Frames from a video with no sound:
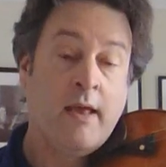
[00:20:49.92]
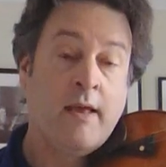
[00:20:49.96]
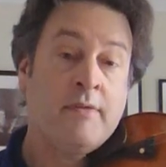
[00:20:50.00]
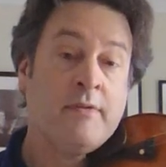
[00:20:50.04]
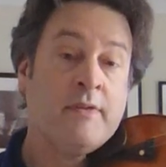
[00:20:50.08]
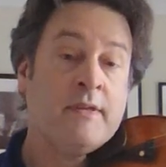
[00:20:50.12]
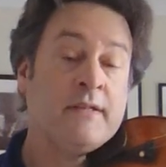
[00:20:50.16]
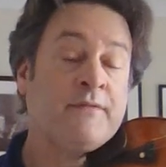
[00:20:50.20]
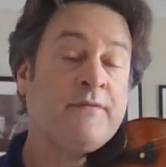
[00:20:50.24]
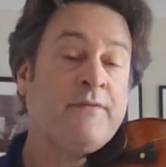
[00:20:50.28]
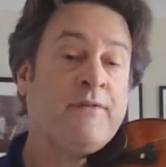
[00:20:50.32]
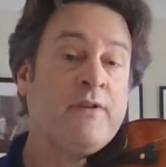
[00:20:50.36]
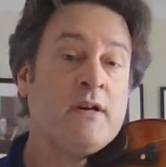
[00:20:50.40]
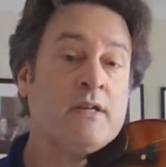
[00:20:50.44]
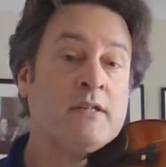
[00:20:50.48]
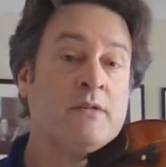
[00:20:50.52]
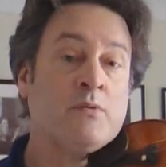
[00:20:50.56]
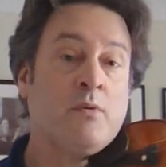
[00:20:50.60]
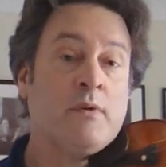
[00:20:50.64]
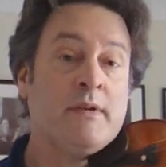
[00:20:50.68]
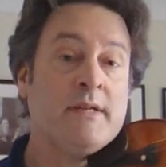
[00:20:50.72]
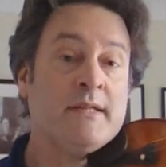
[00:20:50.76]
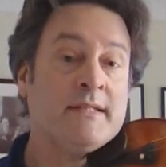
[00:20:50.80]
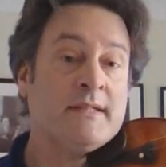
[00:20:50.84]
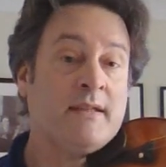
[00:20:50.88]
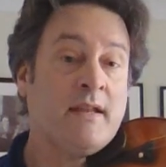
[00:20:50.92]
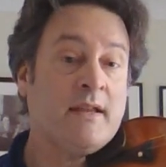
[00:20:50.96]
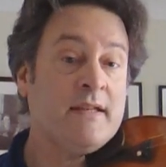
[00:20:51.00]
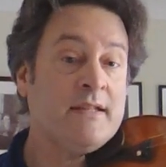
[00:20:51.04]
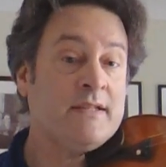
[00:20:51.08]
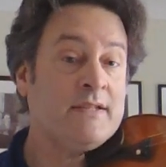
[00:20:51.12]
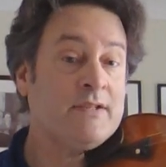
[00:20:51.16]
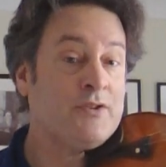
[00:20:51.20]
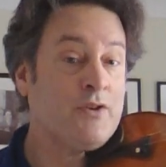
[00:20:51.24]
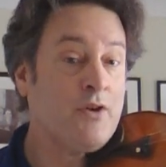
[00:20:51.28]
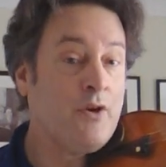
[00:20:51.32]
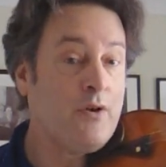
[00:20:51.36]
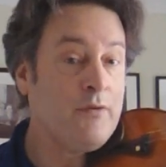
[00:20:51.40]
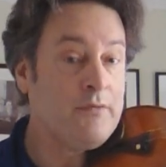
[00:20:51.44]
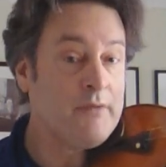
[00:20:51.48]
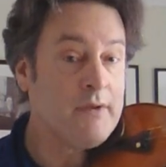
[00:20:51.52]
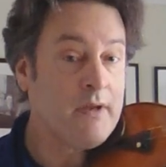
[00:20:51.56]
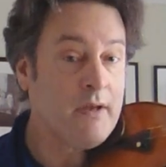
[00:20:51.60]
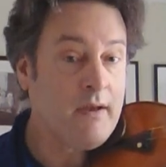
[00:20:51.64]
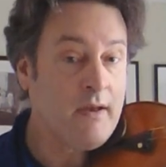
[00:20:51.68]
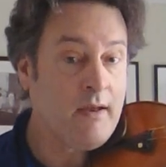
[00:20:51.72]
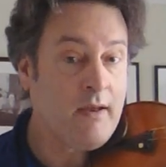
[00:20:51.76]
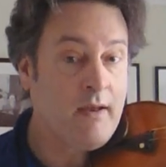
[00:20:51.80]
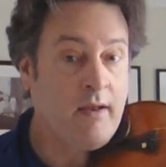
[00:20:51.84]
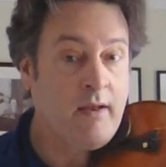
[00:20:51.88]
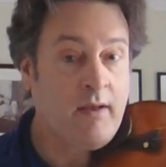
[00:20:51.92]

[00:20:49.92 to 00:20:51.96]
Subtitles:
This first one is slightly softer,